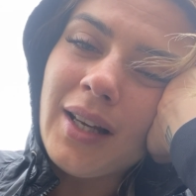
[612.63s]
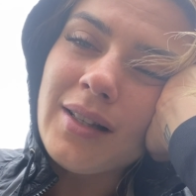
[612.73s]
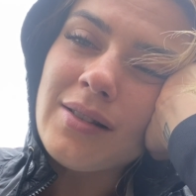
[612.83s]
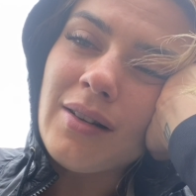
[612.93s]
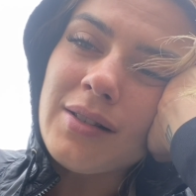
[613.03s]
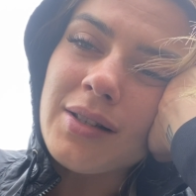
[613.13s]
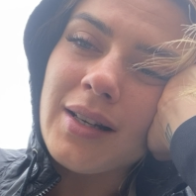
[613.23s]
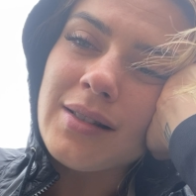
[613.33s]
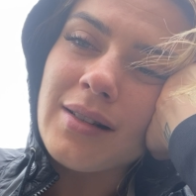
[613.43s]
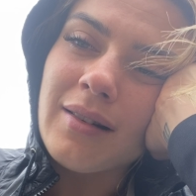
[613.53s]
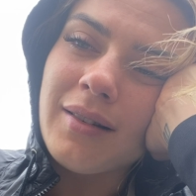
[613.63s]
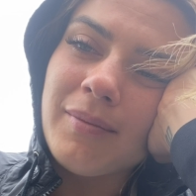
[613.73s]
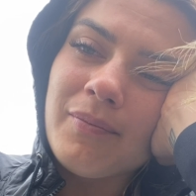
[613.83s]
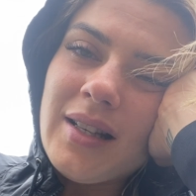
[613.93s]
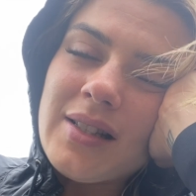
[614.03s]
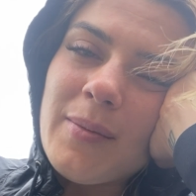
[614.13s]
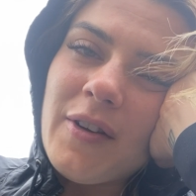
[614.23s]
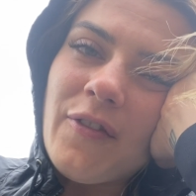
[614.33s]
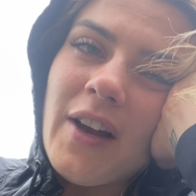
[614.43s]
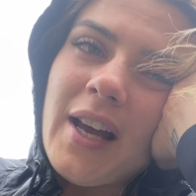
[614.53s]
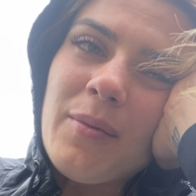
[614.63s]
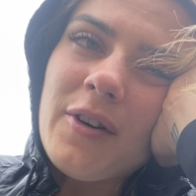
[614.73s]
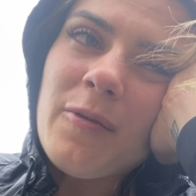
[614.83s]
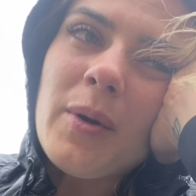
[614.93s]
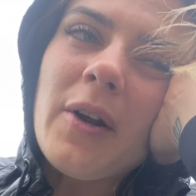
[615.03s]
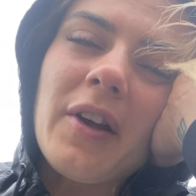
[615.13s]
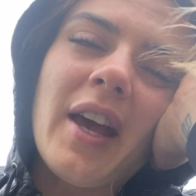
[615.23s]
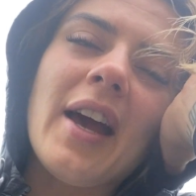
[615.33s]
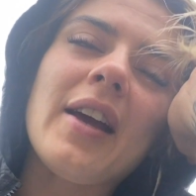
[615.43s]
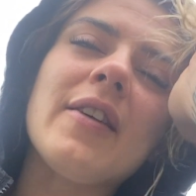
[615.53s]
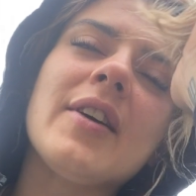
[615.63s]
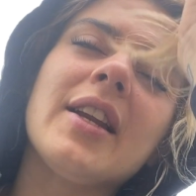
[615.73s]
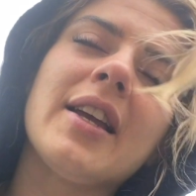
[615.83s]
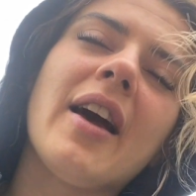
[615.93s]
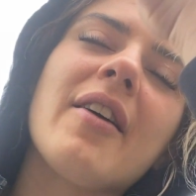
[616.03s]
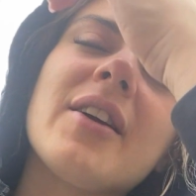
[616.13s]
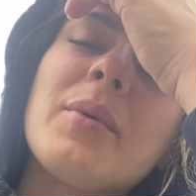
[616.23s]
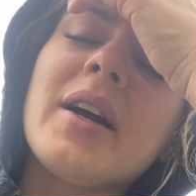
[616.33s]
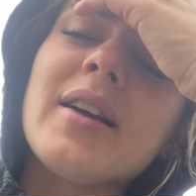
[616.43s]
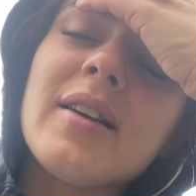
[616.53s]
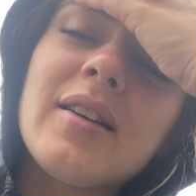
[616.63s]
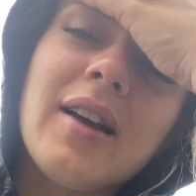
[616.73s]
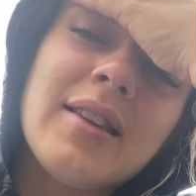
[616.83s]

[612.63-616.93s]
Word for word: Kids, don't try this at home. To be fair, it would have been okay if I didn't carry weight. I